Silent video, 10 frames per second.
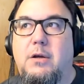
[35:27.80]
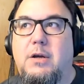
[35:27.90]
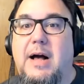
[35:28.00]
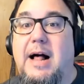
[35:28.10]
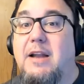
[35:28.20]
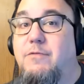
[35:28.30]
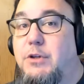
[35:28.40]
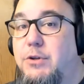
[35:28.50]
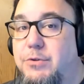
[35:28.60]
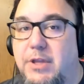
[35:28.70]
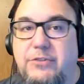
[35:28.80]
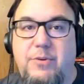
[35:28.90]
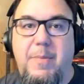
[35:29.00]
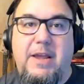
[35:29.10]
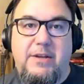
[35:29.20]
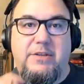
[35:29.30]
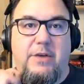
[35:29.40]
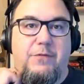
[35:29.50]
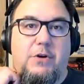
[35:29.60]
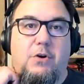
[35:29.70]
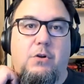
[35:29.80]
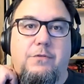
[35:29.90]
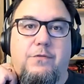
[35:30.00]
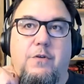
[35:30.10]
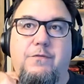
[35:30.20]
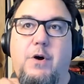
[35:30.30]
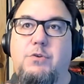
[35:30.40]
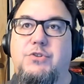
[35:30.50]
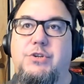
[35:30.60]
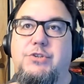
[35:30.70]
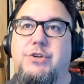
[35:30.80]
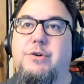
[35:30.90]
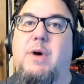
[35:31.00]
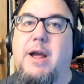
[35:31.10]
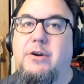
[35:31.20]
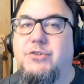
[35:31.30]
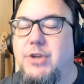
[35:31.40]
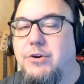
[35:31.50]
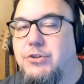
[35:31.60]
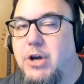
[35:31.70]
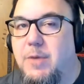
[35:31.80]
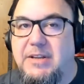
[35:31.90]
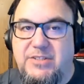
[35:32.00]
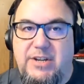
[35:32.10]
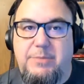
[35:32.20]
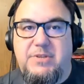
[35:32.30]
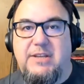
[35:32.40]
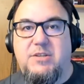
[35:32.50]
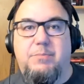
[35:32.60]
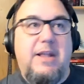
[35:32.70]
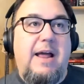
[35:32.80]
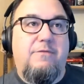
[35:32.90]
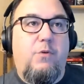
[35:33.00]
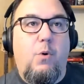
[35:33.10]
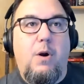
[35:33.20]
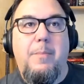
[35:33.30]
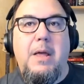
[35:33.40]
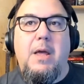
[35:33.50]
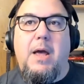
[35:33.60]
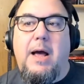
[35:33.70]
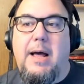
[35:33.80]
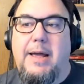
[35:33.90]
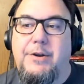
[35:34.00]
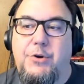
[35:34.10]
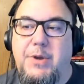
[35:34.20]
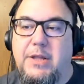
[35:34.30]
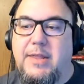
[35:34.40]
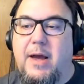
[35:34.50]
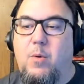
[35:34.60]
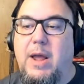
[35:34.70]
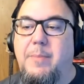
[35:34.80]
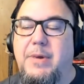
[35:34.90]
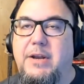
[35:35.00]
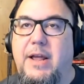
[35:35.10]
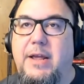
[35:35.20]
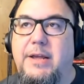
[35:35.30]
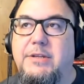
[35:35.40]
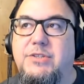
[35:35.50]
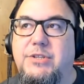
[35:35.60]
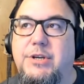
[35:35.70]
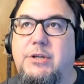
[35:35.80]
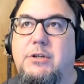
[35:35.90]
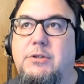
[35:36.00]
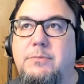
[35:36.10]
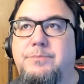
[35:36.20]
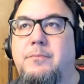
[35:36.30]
convolute things and make it difficult for folks to do. I understand you're talking about Teams as a platform and doing it that way, but until